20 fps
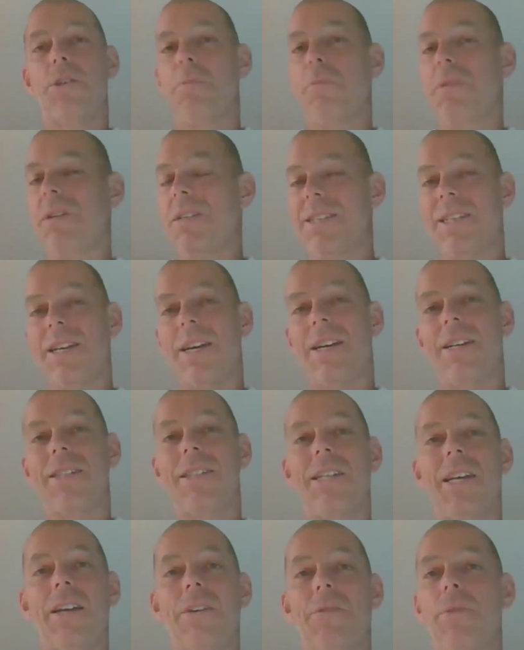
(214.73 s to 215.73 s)
but it's not a
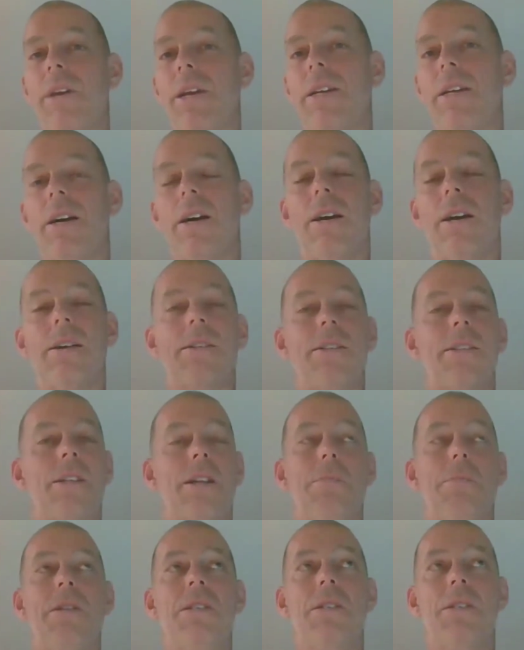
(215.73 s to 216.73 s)
tech radar. It's not a
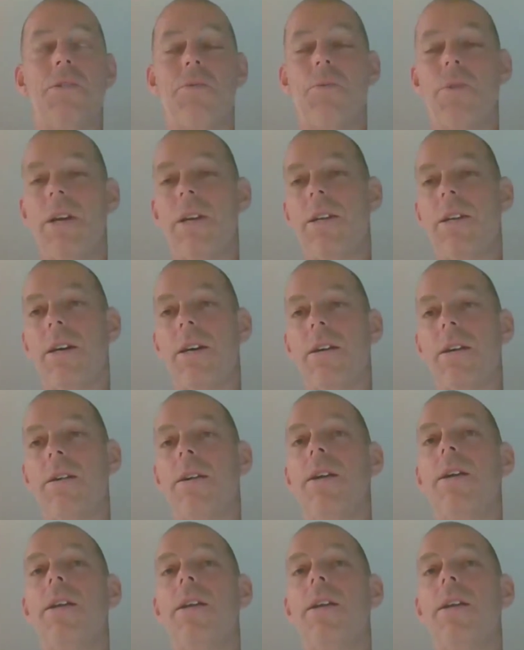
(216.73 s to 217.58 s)
business radar.